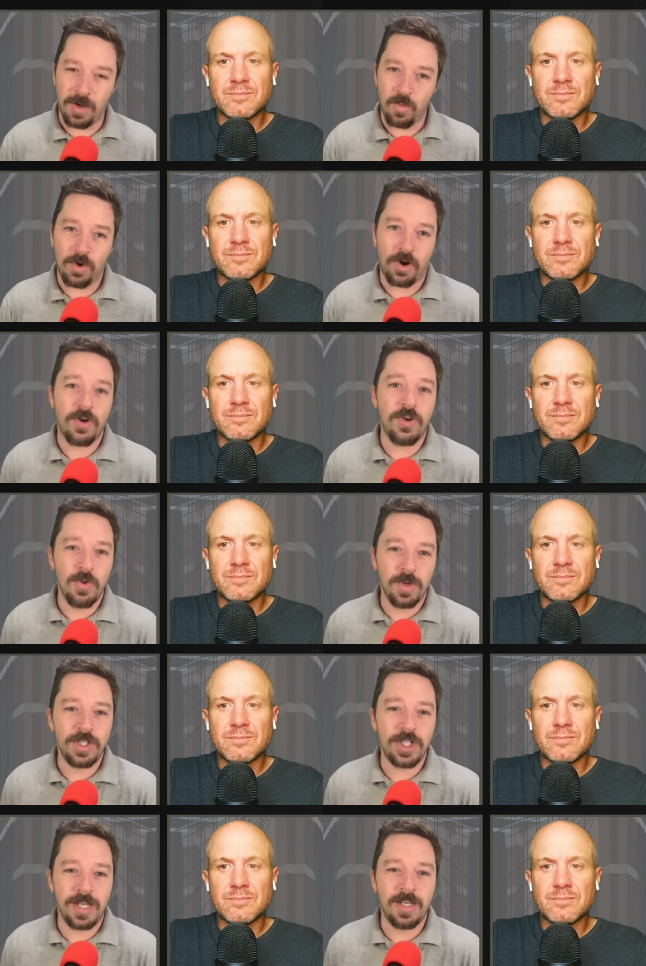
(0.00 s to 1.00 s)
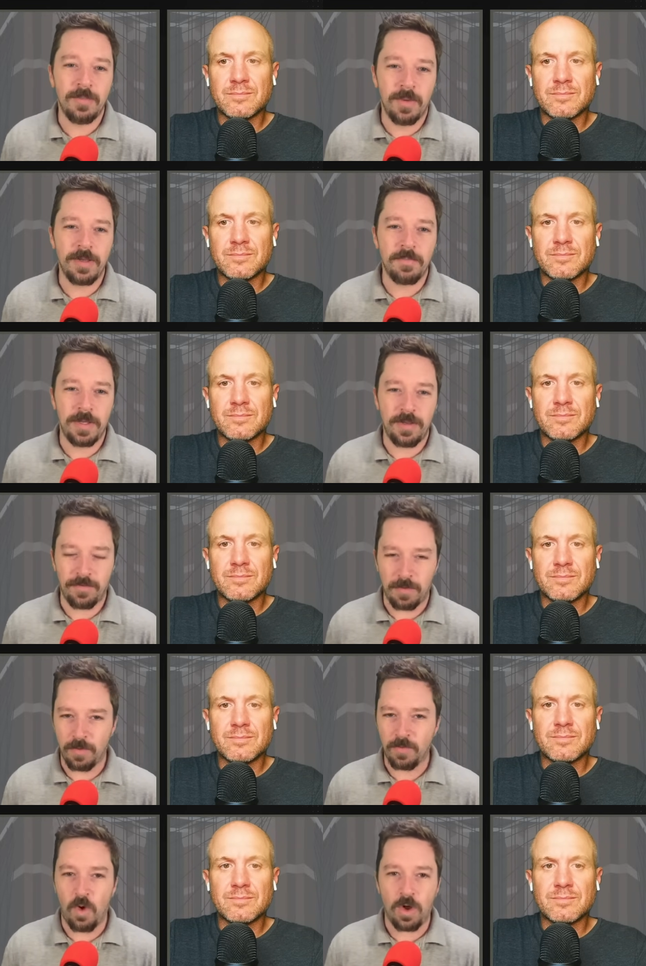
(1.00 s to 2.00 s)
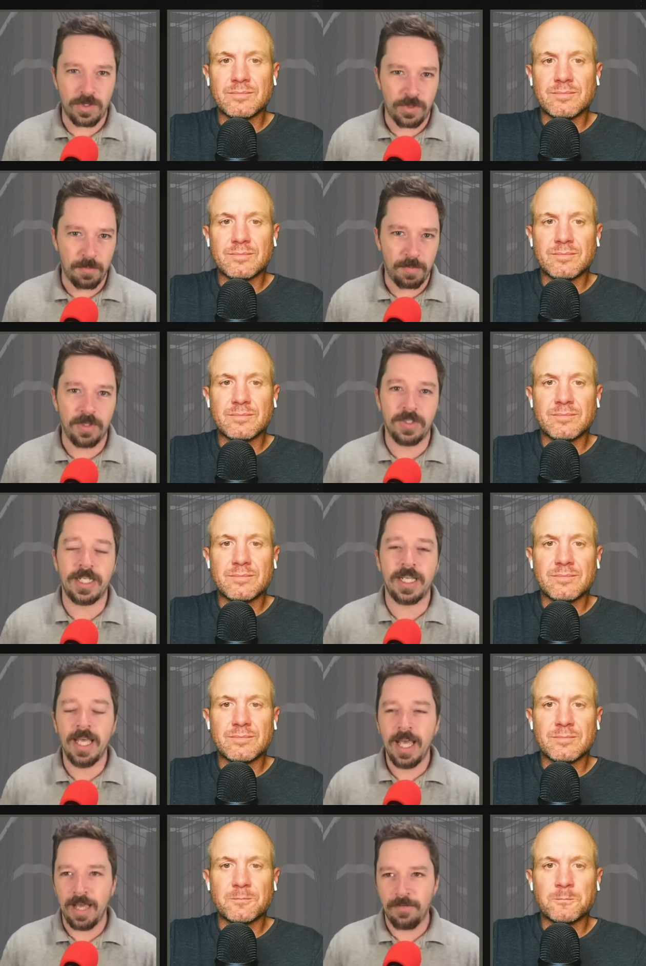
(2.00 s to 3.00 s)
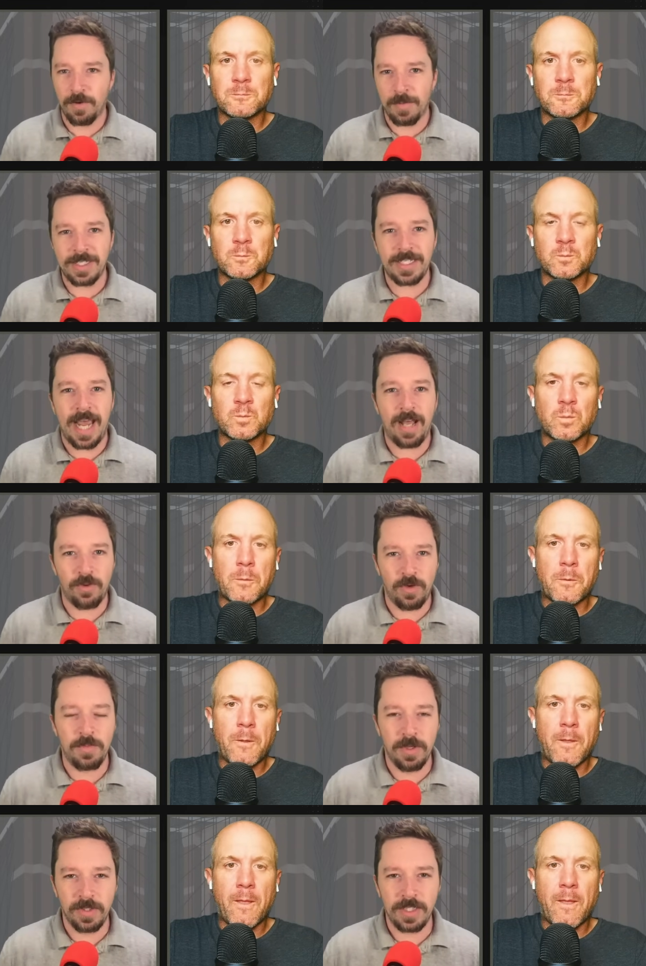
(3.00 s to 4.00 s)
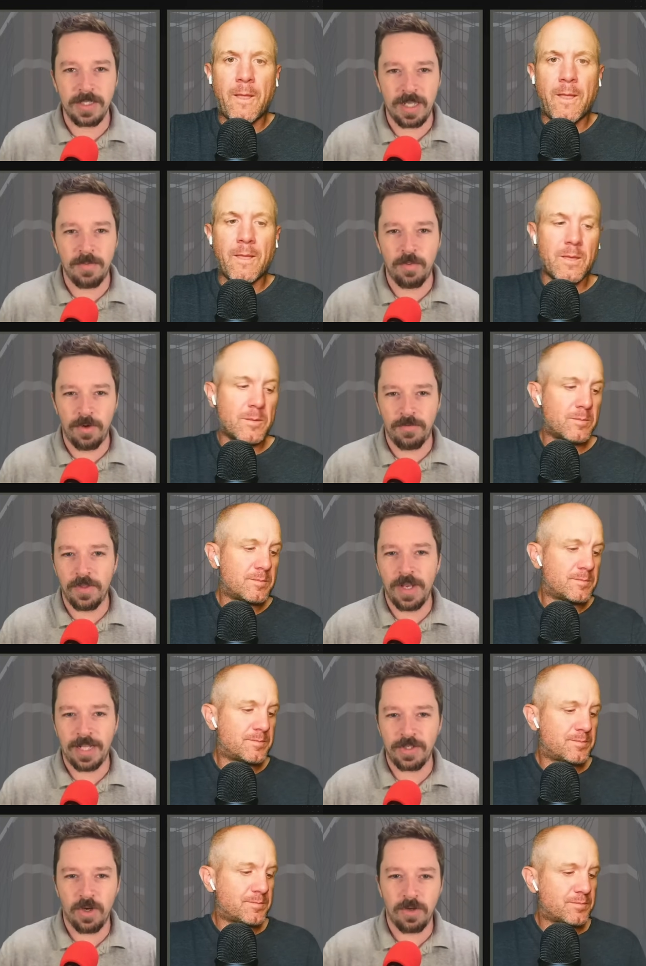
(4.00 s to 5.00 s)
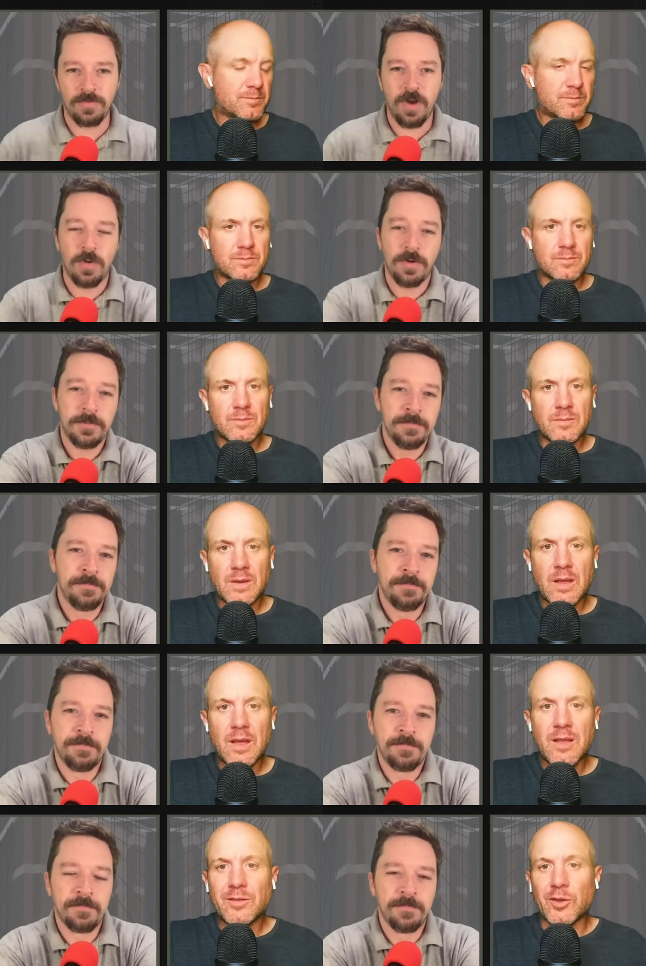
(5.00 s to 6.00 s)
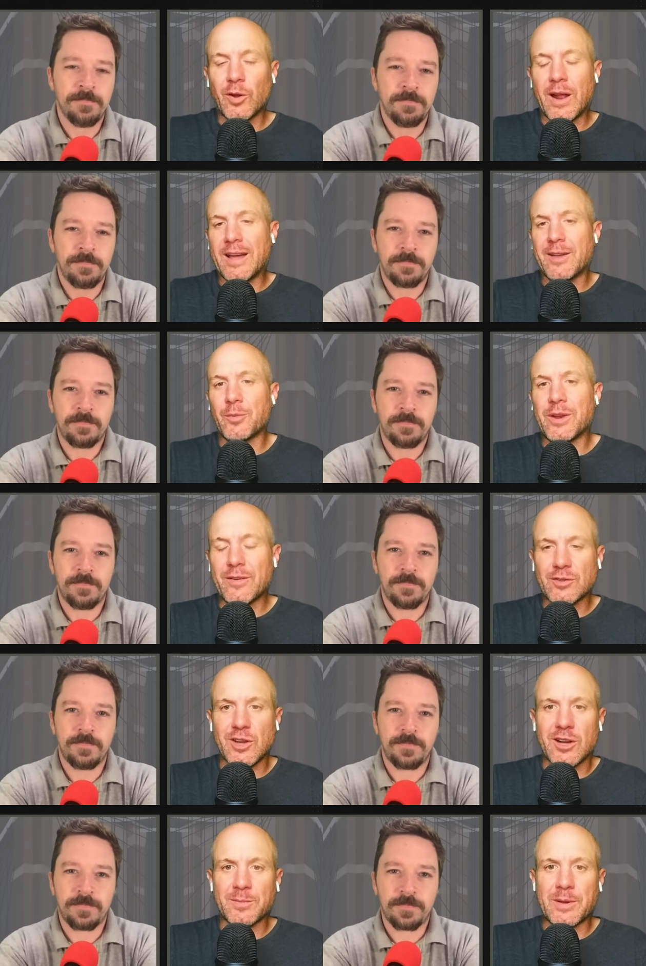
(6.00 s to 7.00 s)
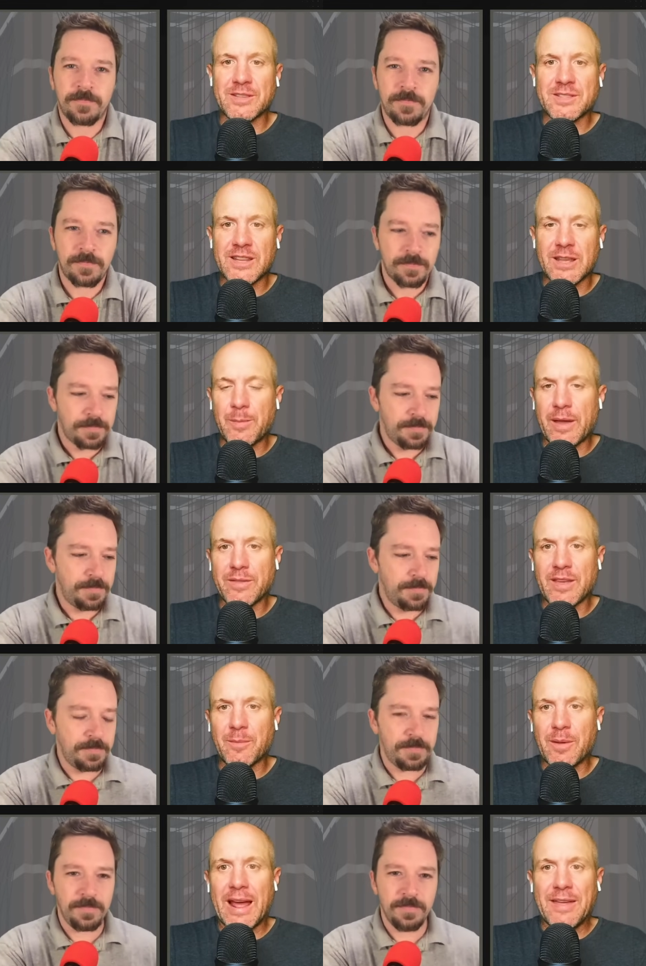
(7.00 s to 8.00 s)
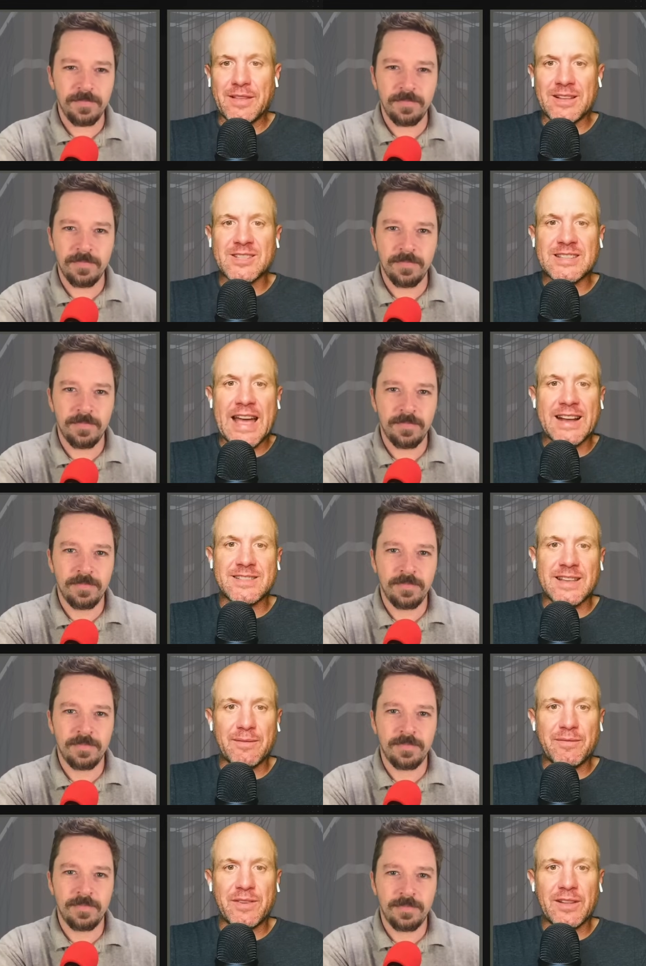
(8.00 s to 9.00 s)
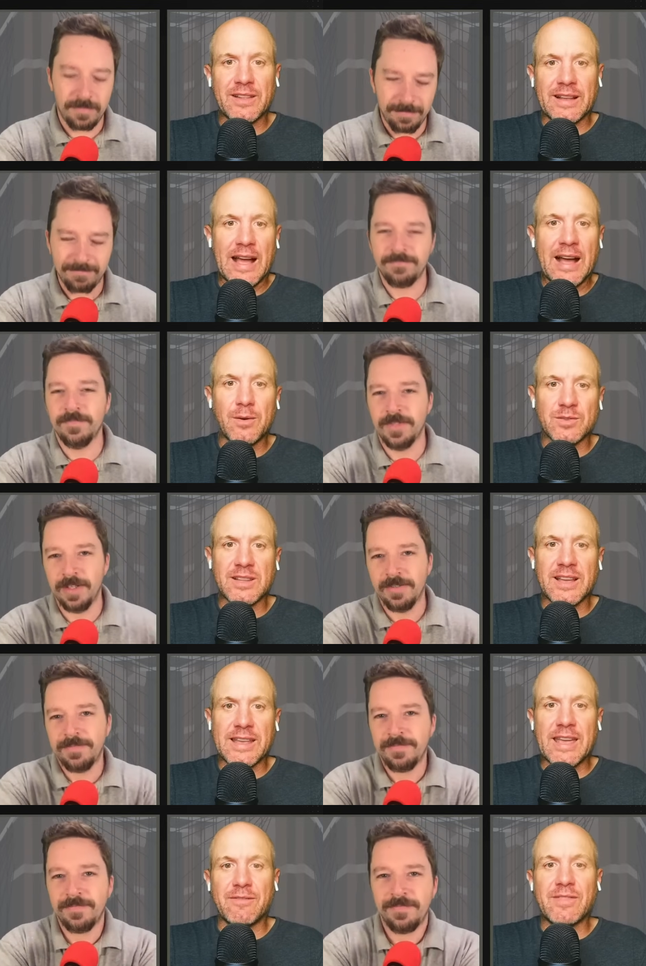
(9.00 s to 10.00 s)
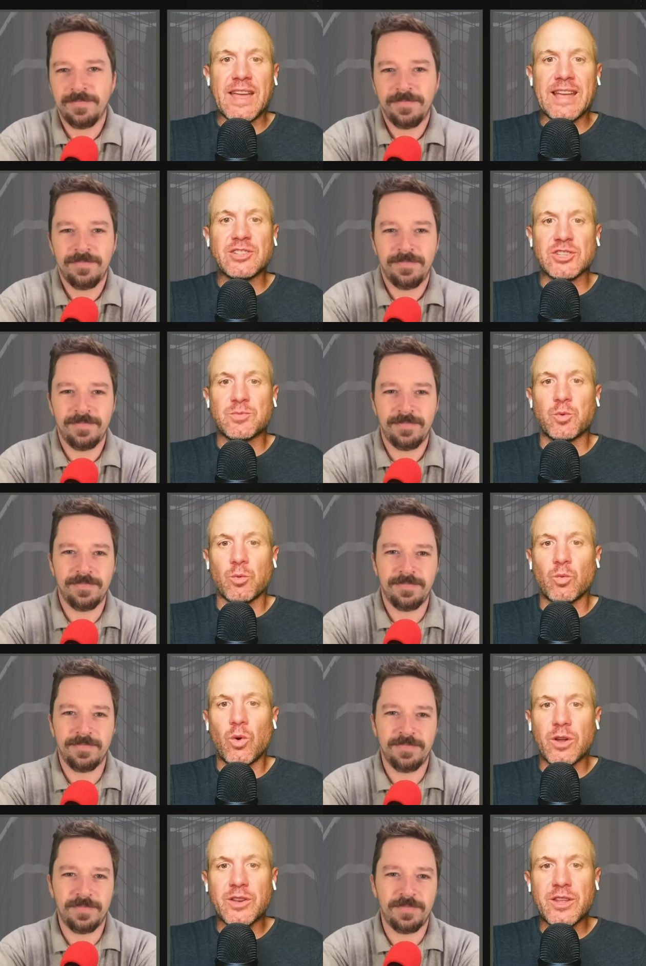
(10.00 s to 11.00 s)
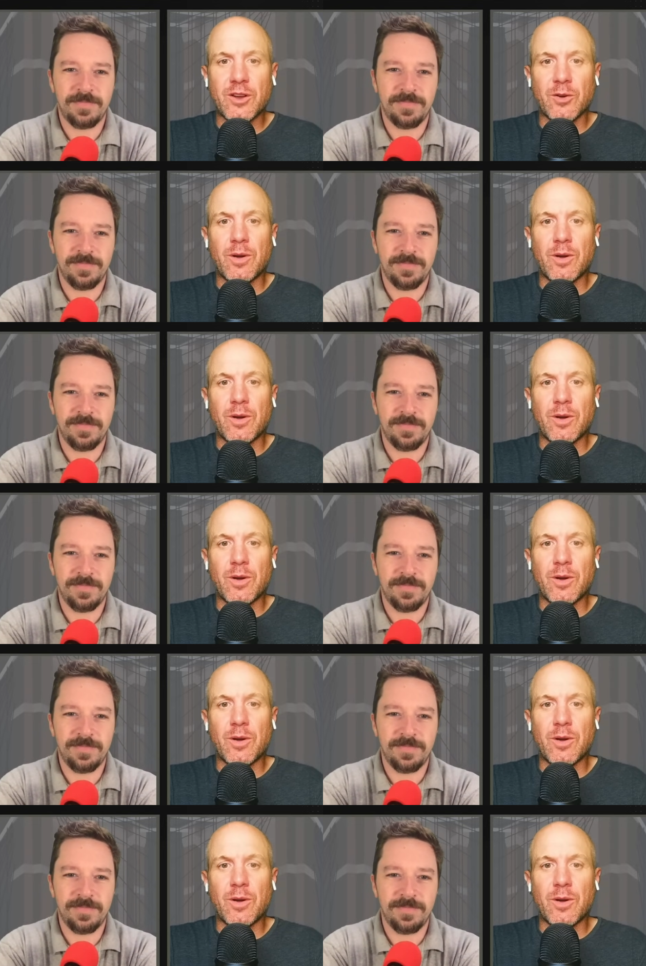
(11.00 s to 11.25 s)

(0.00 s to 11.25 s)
Speaker 1: what our new agenda might be from a roster building and from a salary building standpoint for the Nets going forward
Speaker 2: dude, I, we never talked about the Saddiq Bey thing, but I had the exact same feeling. I was yeah. like, if they just were one year